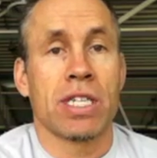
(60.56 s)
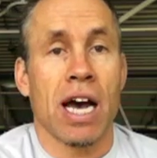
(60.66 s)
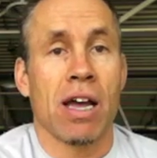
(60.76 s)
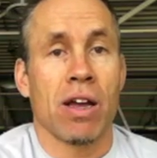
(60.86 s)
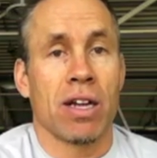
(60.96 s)

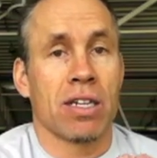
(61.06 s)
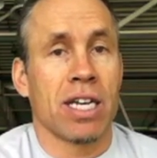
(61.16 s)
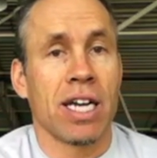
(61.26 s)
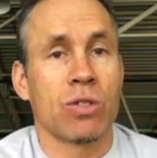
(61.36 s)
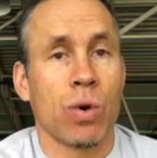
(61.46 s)

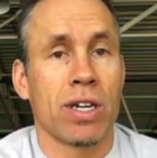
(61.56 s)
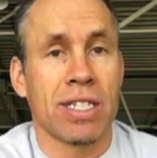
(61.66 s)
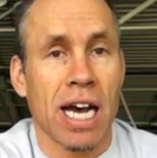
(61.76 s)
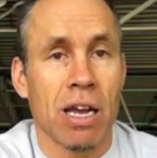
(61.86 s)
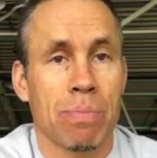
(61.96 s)
and kids wear
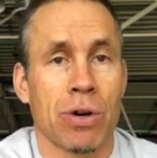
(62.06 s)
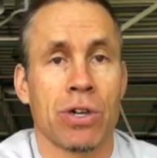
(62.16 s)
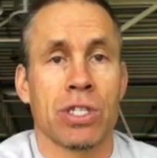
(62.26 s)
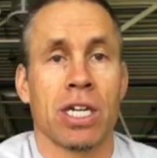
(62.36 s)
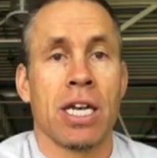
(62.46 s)

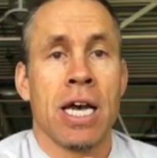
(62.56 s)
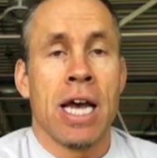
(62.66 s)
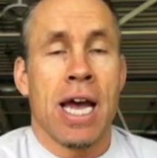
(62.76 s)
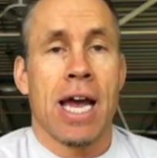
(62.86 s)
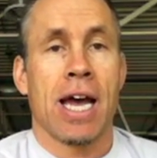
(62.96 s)
diapers, and
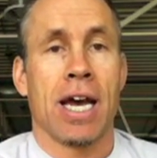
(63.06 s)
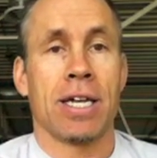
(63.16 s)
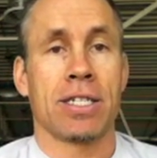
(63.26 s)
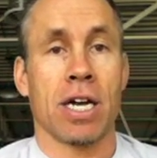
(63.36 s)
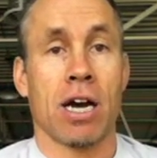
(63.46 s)

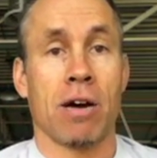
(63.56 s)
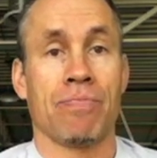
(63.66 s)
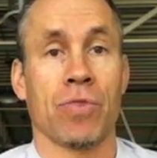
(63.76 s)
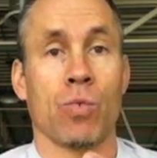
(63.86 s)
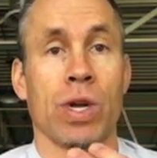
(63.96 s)

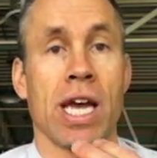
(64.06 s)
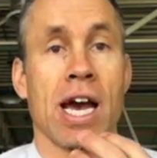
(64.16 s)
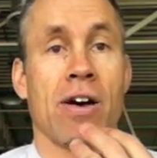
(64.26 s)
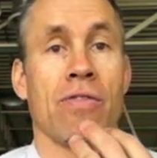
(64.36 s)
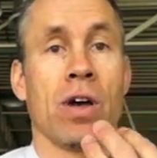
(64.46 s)
we
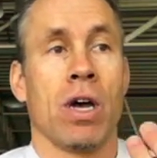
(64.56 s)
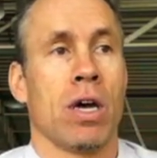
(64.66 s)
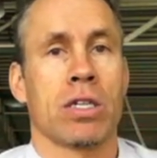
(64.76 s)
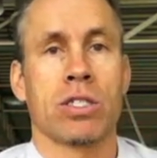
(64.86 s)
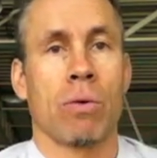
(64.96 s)
have
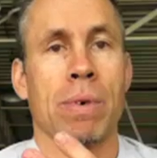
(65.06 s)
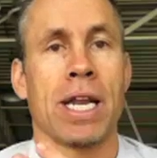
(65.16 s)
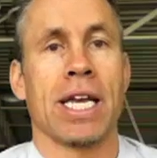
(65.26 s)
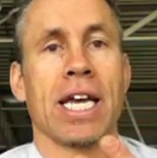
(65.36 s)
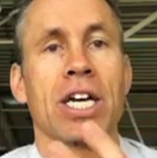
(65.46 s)
so
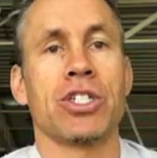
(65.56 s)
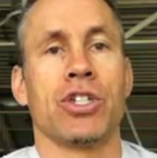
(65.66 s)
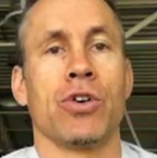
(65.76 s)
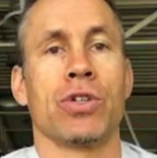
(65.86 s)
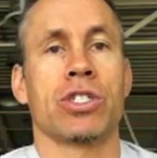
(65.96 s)
many
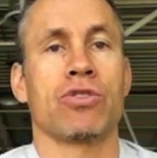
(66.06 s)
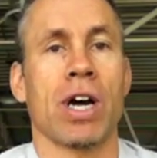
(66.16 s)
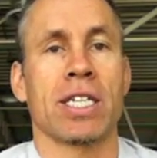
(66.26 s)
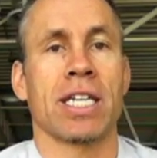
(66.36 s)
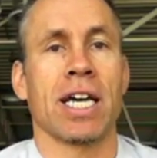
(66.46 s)
issues
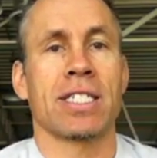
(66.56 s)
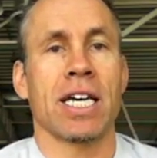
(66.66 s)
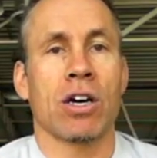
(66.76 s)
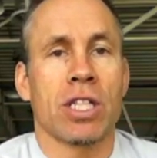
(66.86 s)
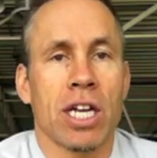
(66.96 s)
stressing
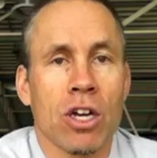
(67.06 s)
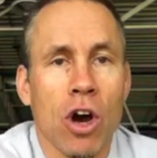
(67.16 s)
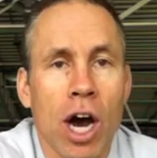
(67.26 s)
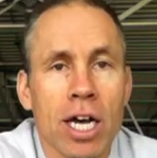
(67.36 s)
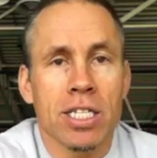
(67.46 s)
us out that it
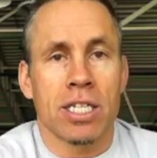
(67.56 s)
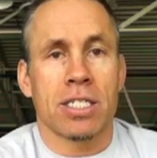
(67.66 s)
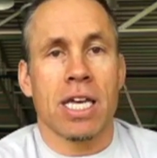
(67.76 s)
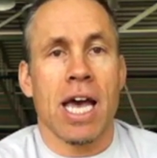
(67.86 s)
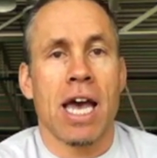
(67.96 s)

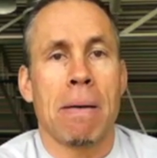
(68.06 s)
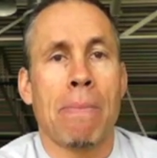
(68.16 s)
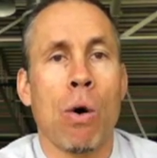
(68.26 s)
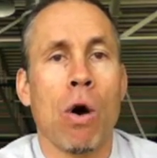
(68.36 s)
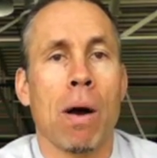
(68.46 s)
causes a
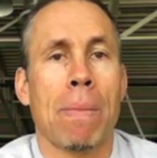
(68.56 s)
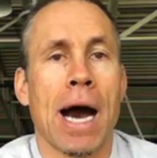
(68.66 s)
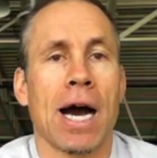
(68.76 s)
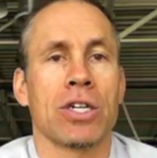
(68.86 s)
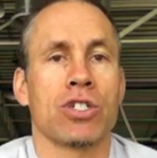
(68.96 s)
poor
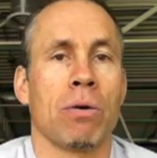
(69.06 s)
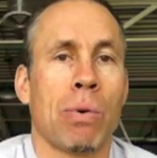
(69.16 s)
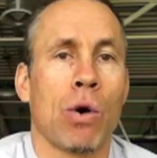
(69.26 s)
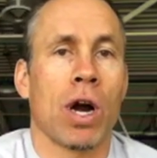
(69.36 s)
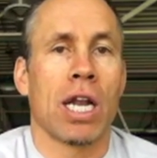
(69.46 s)
posture,
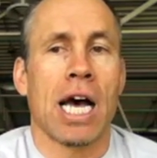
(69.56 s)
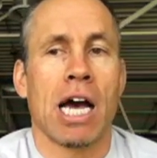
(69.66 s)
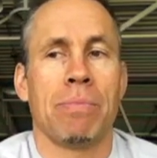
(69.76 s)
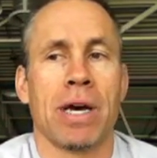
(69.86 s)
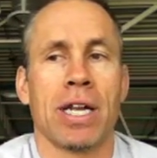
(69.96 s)
poor
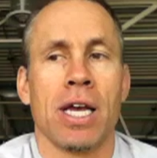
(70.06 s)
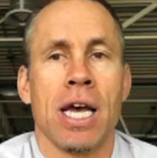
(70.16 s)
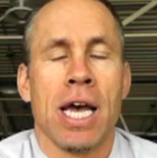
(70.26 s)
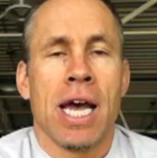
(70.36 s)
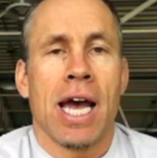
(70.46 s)
alignment,
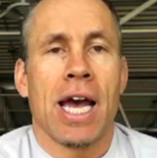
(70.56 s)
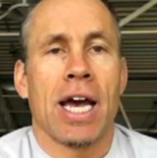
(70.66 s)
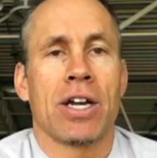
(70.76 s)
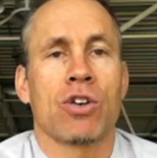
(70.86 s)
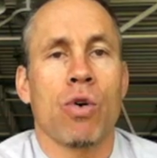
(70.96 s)

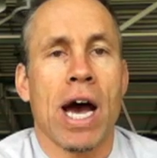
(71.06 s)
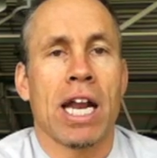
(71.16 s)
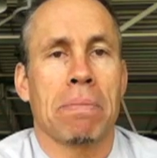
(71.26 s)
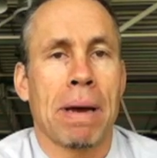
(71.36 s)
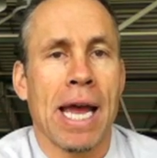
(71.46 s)
and
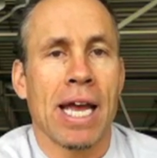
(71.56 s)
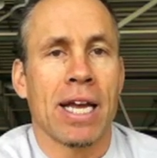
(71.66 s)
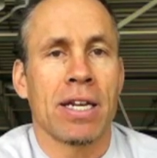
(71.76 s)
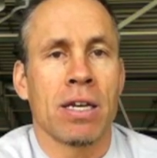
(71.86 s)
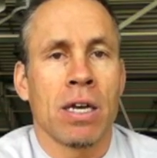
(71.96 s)
chronic
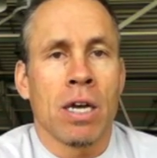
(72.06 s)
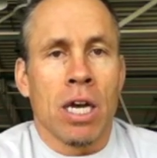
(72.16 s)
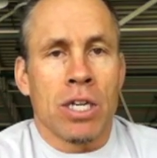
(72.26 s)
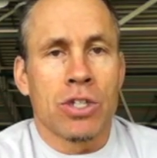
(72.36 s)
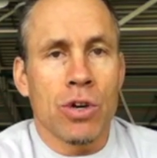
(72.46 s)
pain.
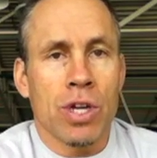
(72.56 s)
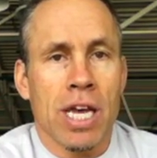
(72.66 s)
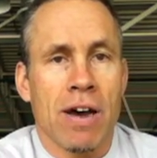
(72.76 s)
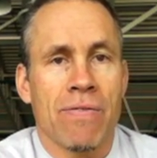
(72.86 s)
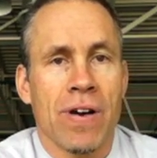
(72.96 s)
Due
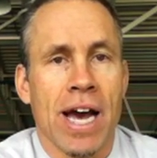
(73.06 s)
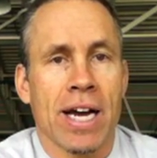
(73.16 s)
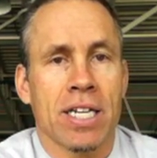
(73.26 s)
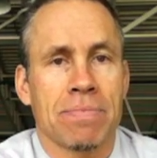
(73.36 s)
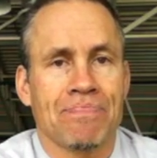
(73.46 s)
to that
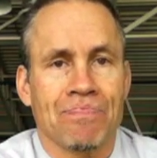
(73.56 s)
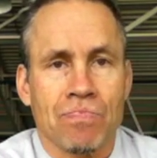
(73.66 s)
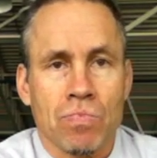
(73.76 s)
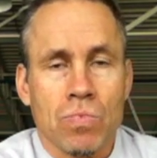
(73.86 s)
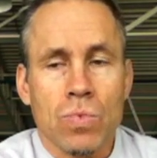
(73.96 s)
fact,
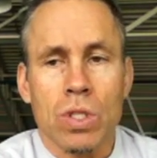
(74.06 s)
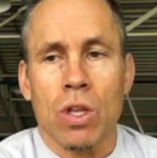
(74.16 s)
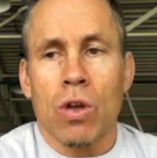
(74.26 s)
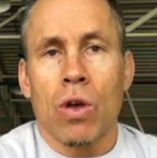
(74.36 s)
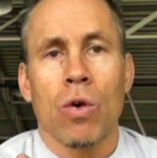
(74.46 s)

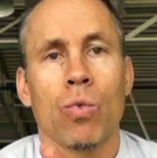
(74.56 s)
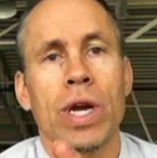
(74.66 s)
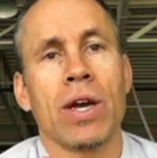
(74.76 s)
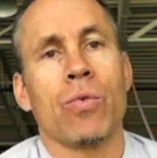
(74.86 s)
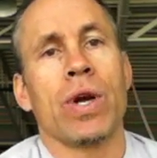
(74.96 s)

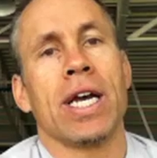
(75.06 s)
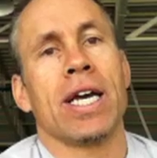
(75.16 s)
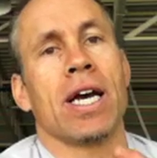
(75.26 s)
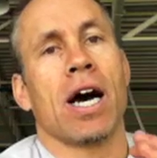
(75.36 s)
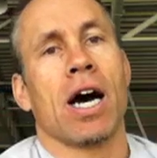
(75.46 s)

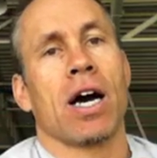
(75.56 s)
we